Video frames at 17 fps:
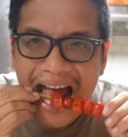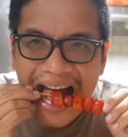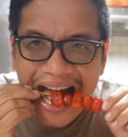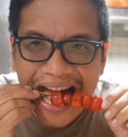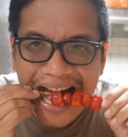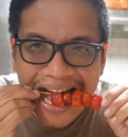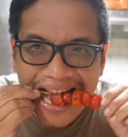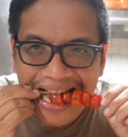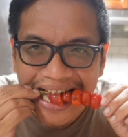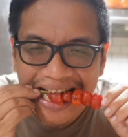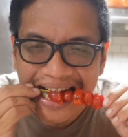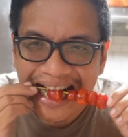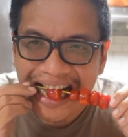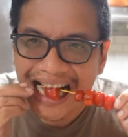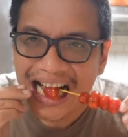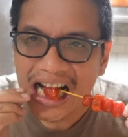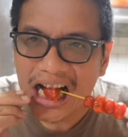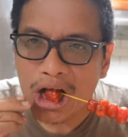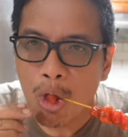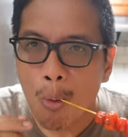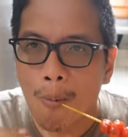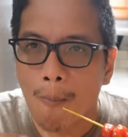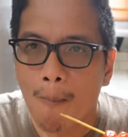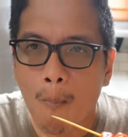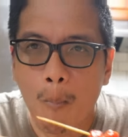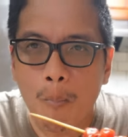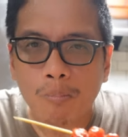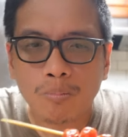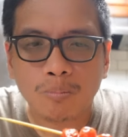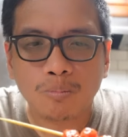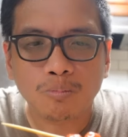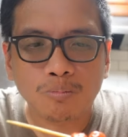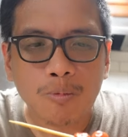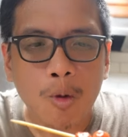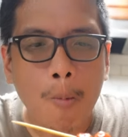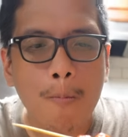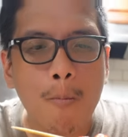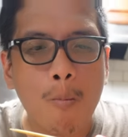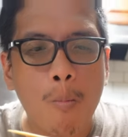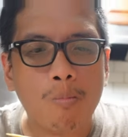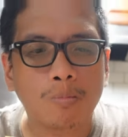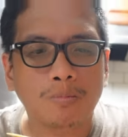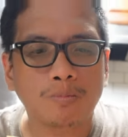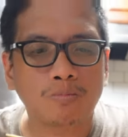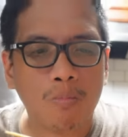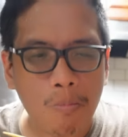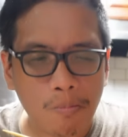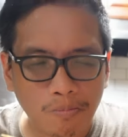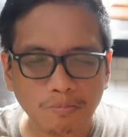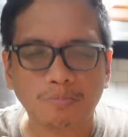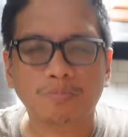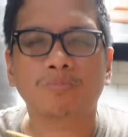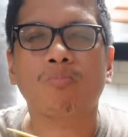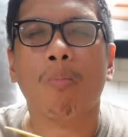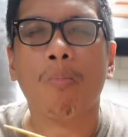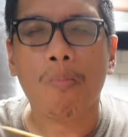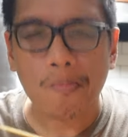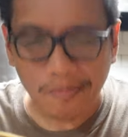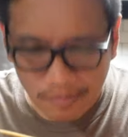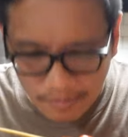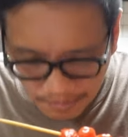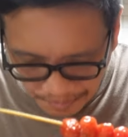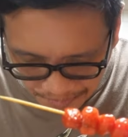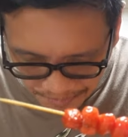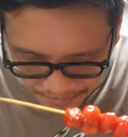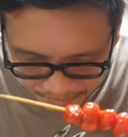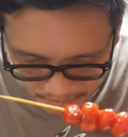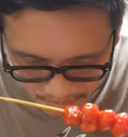Nothing is said.